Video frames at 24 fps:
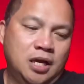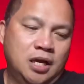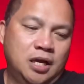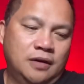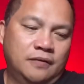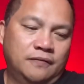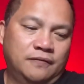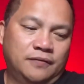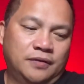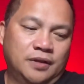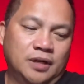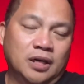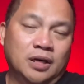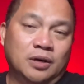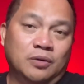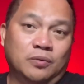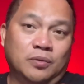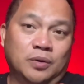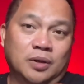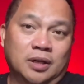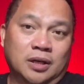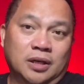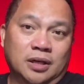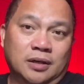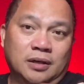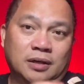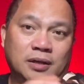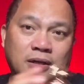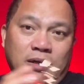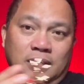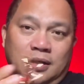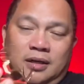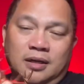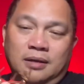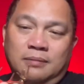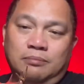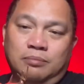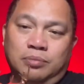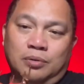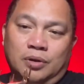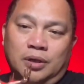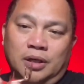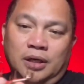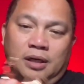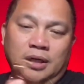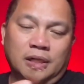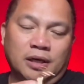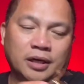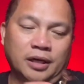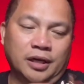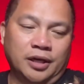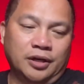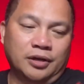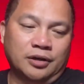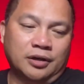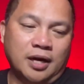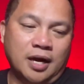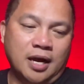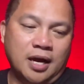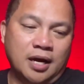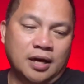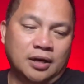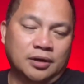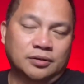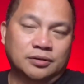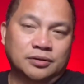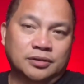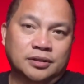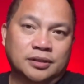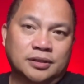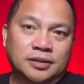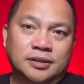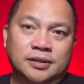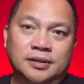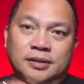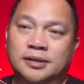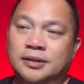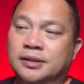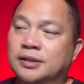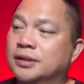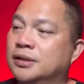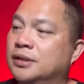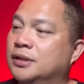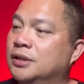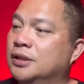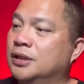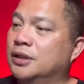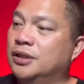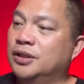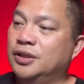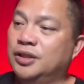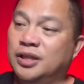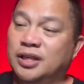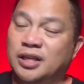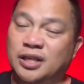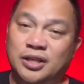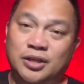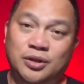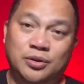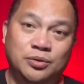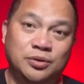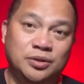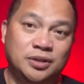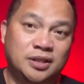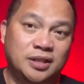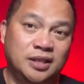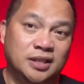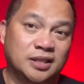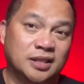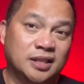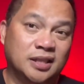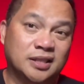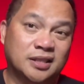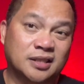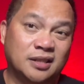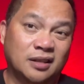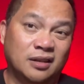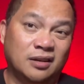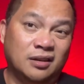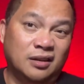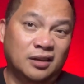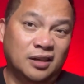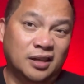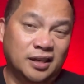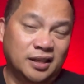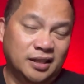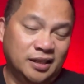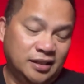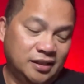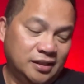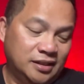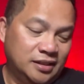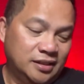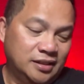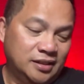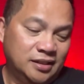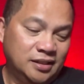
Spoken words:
if there were a burglar in your house, you can use this as long as,